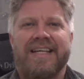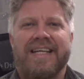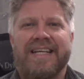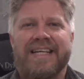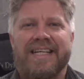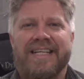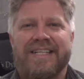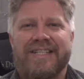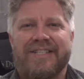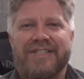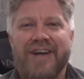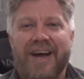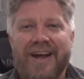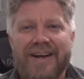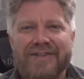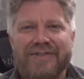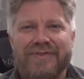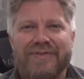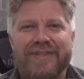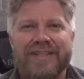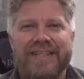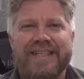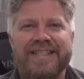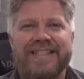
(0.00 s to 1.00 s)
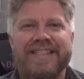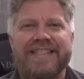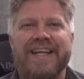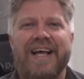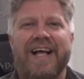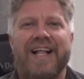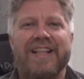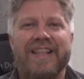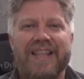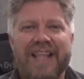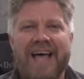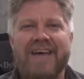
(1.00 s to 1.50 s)
John has released
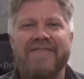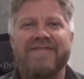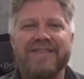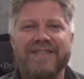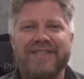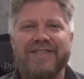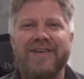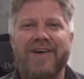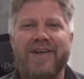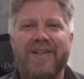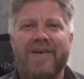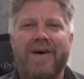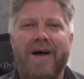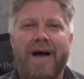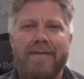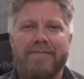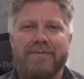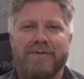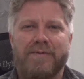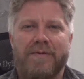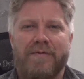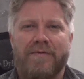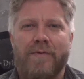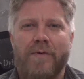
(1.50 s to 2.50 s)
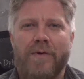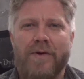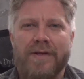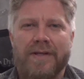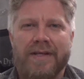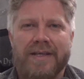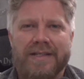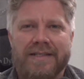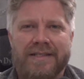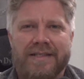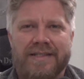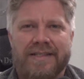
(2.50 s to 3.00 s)
11 solo albums before
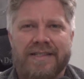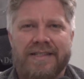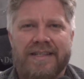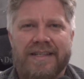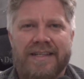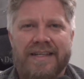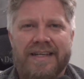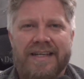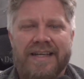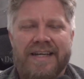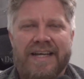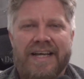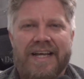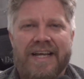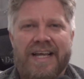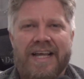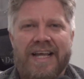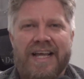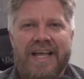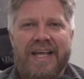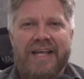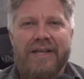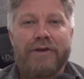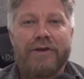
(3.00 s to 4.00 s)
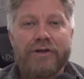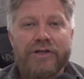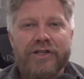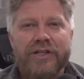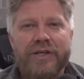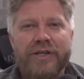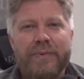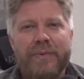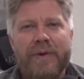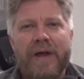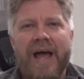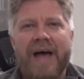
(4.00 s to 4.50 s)
this. Usually
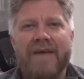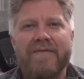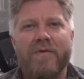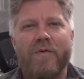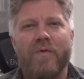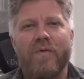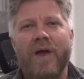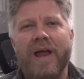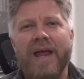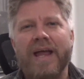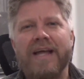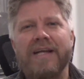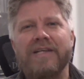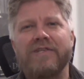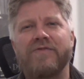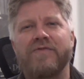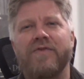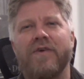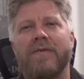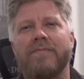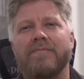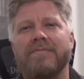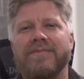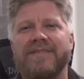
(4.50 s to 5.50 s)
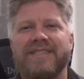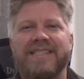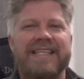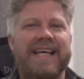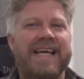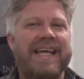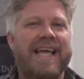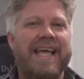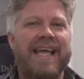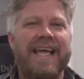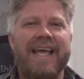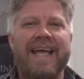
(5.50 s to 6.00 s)
we have a range from
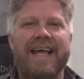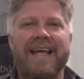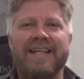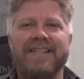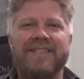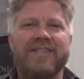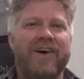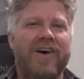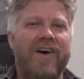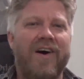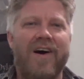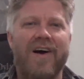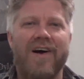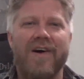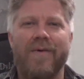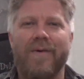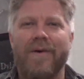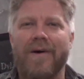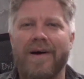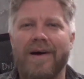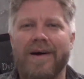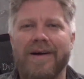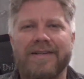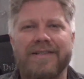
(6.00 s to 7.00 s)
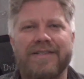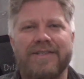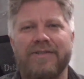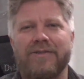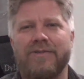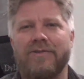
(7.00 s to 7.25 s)
singing and guitar work to